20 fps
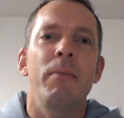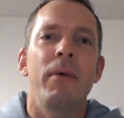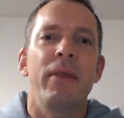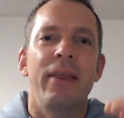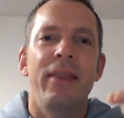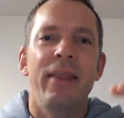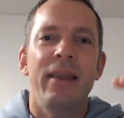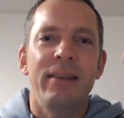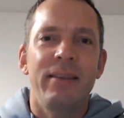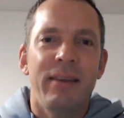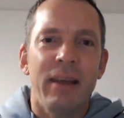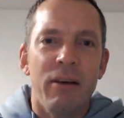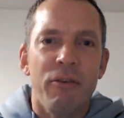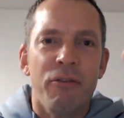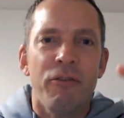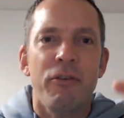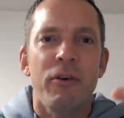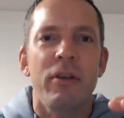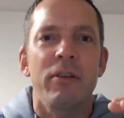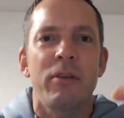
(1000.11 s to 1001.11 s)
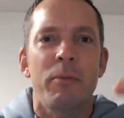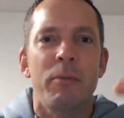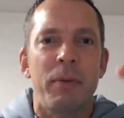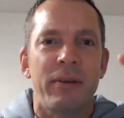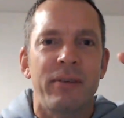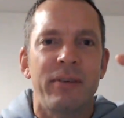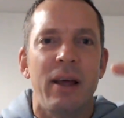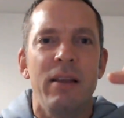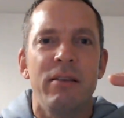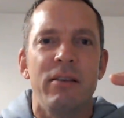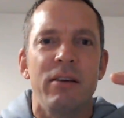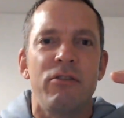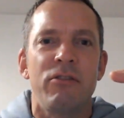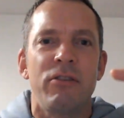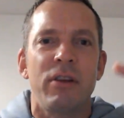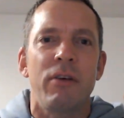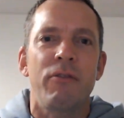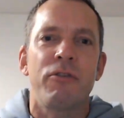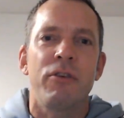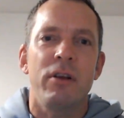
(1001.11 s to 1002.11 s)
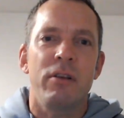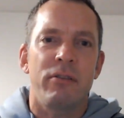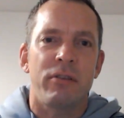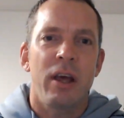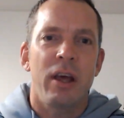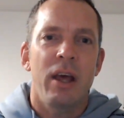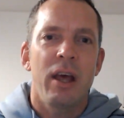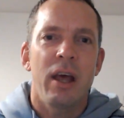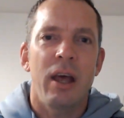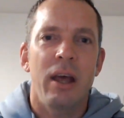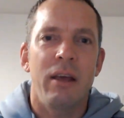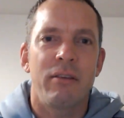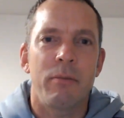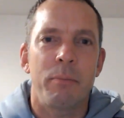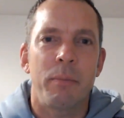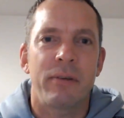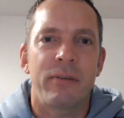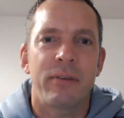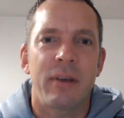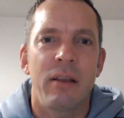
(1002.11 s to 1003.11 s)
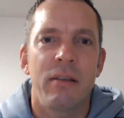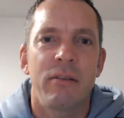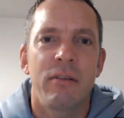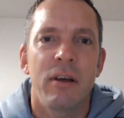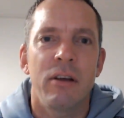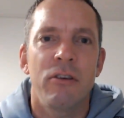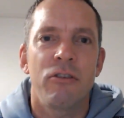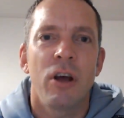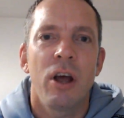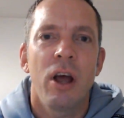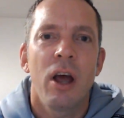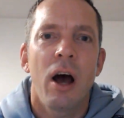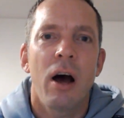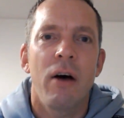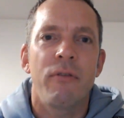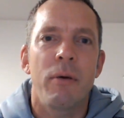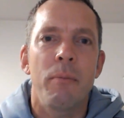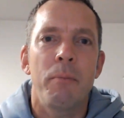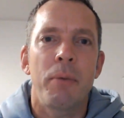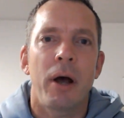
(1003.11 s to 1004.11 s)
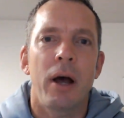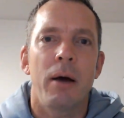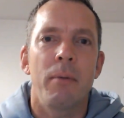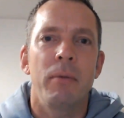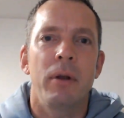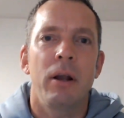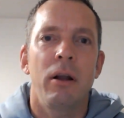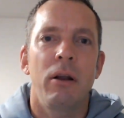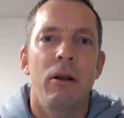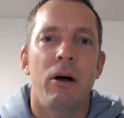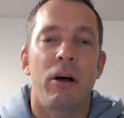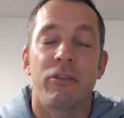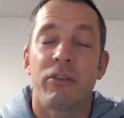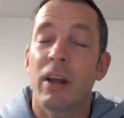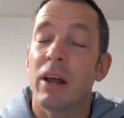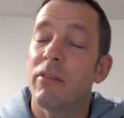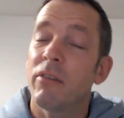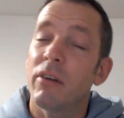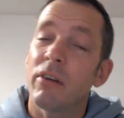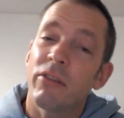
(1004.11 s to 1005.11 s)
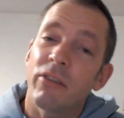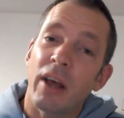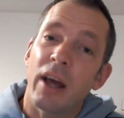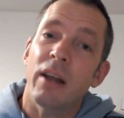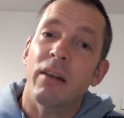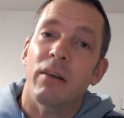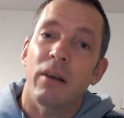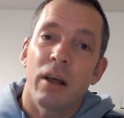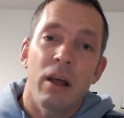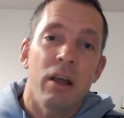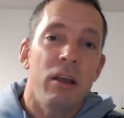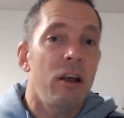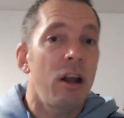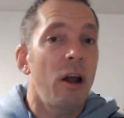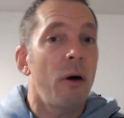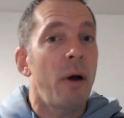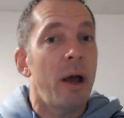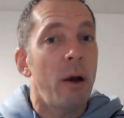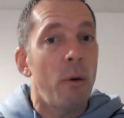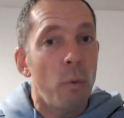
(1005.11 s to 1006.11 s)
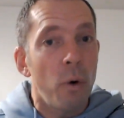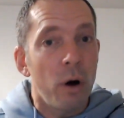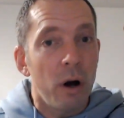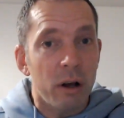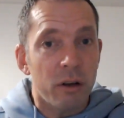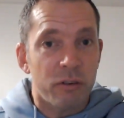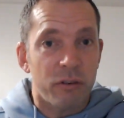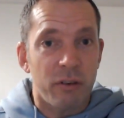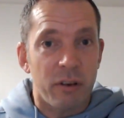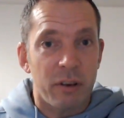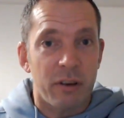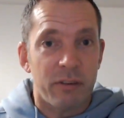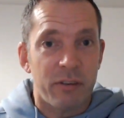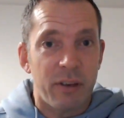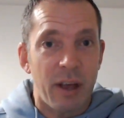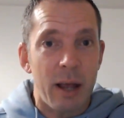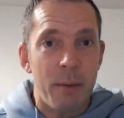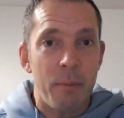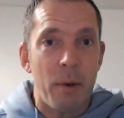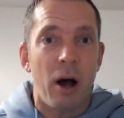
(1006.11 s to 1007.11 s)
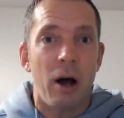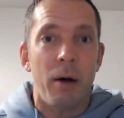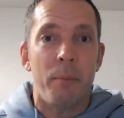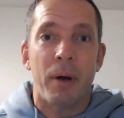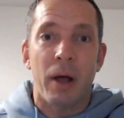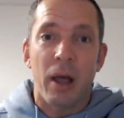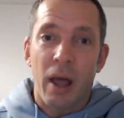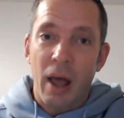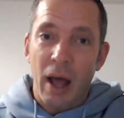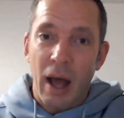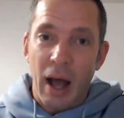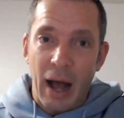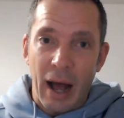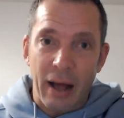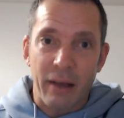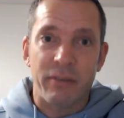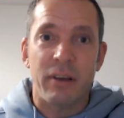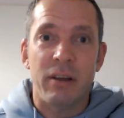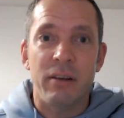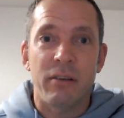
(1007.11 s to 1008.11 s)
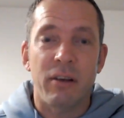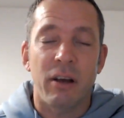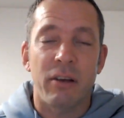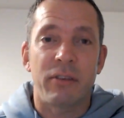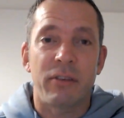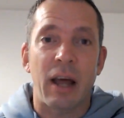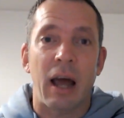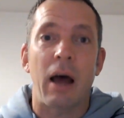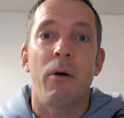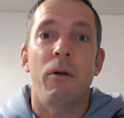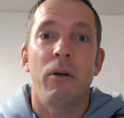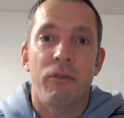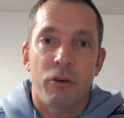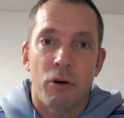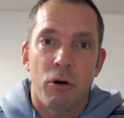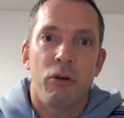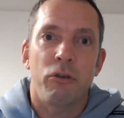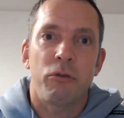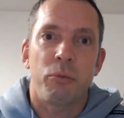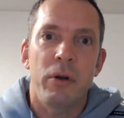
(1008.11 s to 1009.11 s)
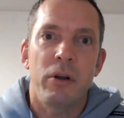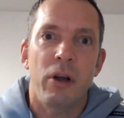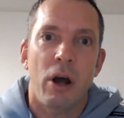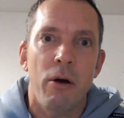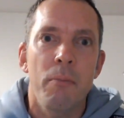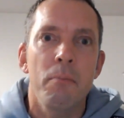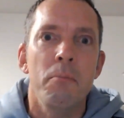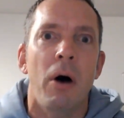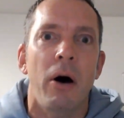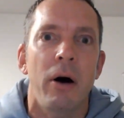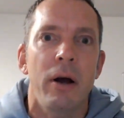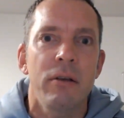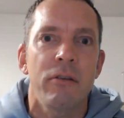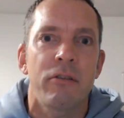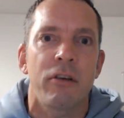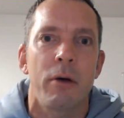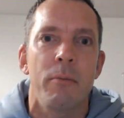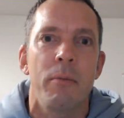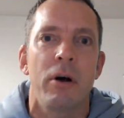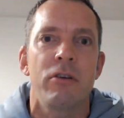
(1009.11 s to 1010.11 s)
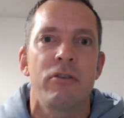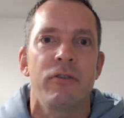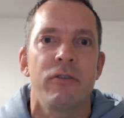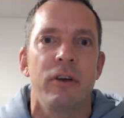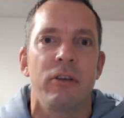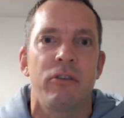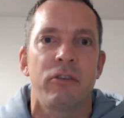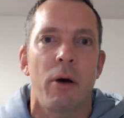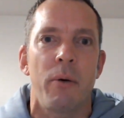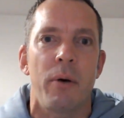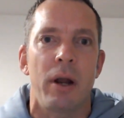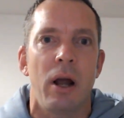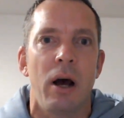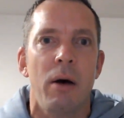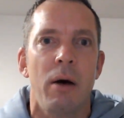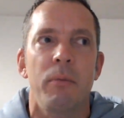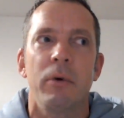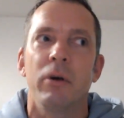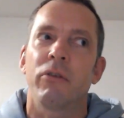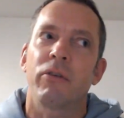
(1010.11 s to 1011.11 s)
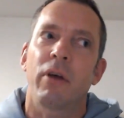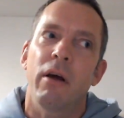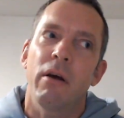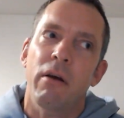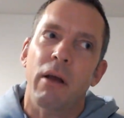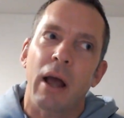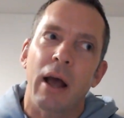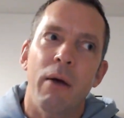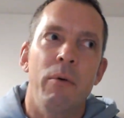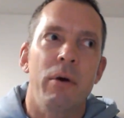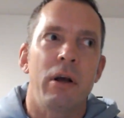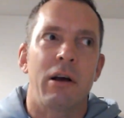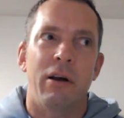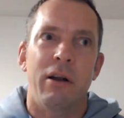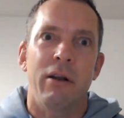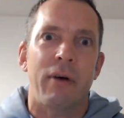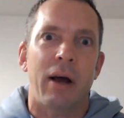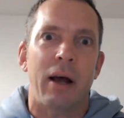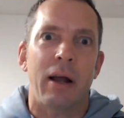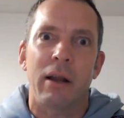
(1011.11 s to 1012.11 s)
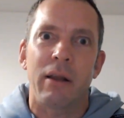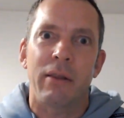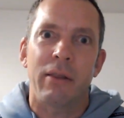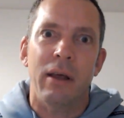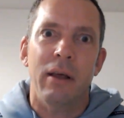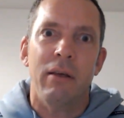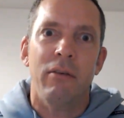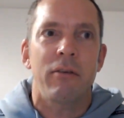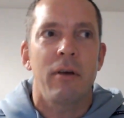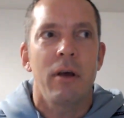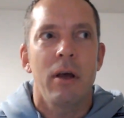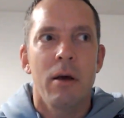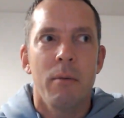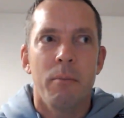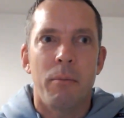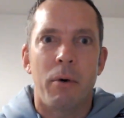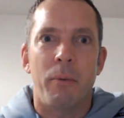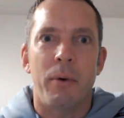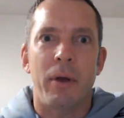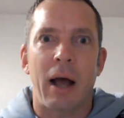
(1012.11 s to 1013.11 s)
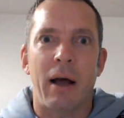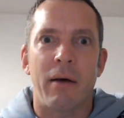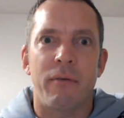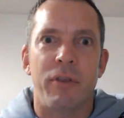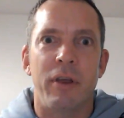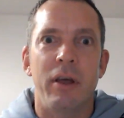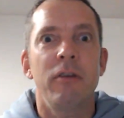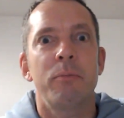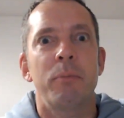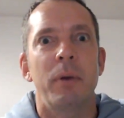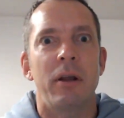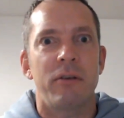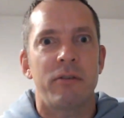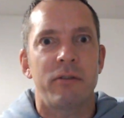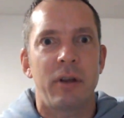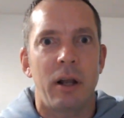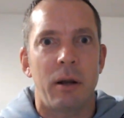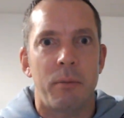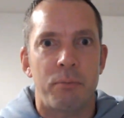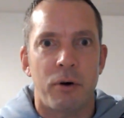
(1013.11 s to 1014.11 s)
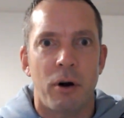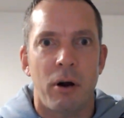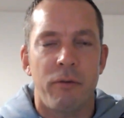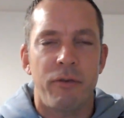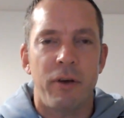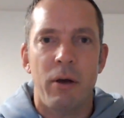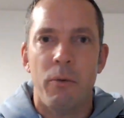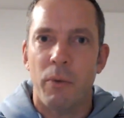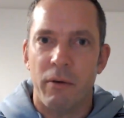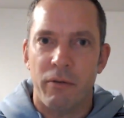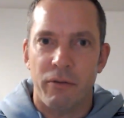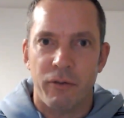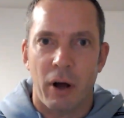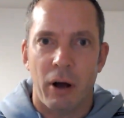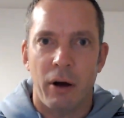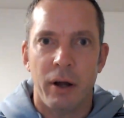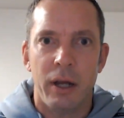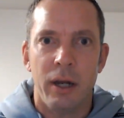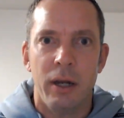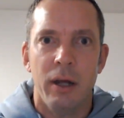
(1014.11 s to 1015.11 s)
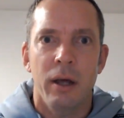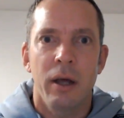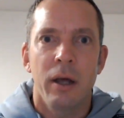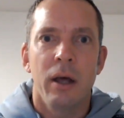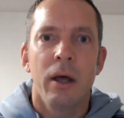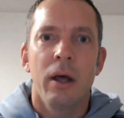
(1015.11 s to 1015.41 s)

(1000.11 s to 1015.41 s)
And then the difference, the percentage difference, is the percentage of impermanent loss. And as I said, it works the same up as it does down. Of course, we don't mind so much if it's going up. We'll say, okay, we could have had this, but we have this, but it's still a profit, we're fine.